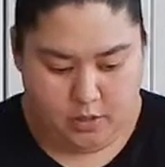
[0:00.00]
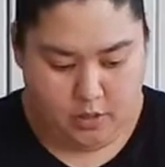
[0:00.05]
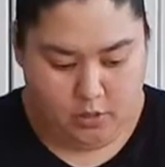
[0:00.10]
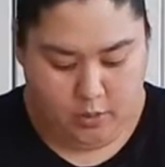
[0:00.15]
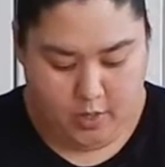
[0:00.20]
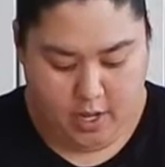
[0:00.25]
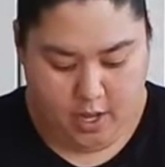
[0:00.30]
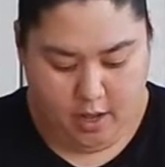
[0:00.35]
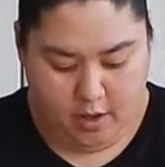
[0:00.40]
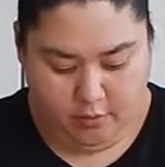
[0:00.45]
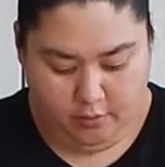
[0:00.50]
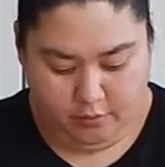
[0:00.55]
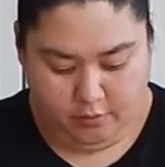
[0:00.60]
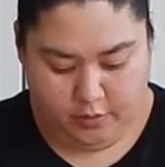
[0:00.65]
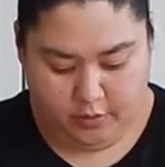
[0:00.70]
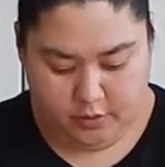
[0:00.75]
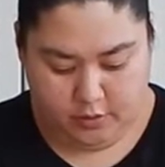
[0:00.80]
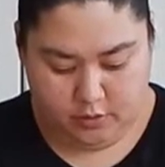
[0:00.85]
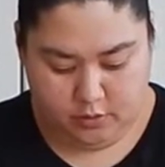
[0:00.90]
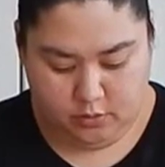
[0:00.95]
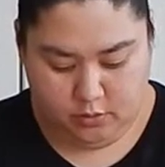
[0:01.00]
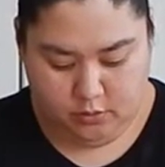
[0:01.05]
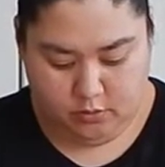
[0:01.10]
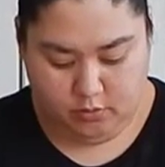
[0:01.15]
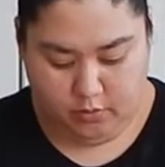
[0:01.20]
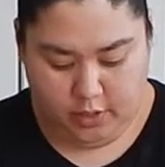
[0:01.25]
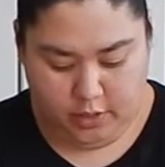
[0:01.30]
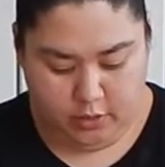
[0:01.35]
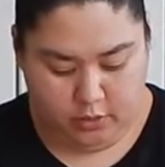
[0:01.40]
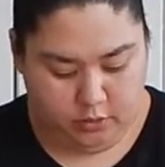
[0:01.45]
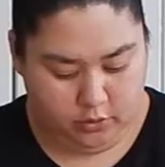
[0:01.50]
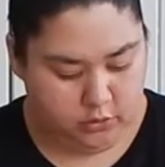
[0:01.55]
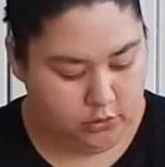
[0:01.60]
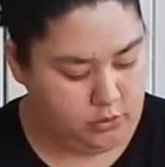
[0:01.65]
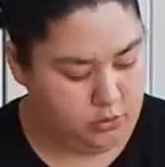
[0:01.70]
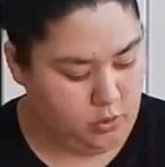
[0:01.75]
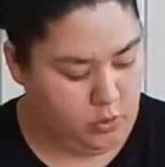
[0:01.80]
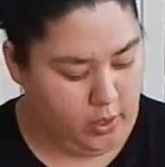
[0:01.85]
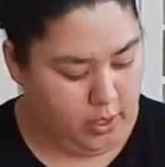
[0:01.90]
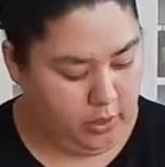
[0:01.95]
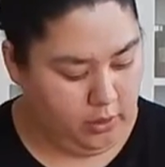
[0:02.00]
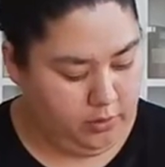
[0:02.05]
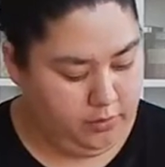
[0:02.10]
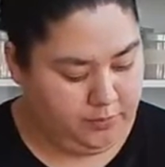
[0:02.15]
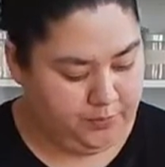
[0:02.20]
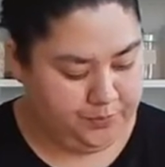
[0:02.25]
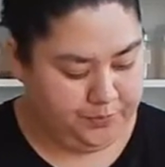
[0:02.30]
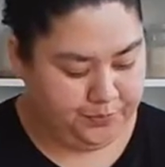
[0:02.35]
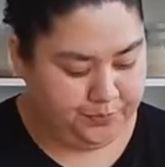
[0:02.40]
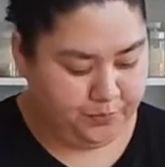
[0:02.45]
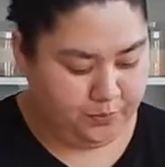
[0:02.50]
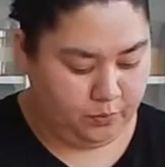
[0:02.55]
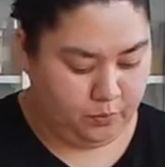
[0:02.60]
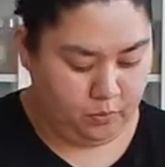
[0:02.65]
Now we have this regular square.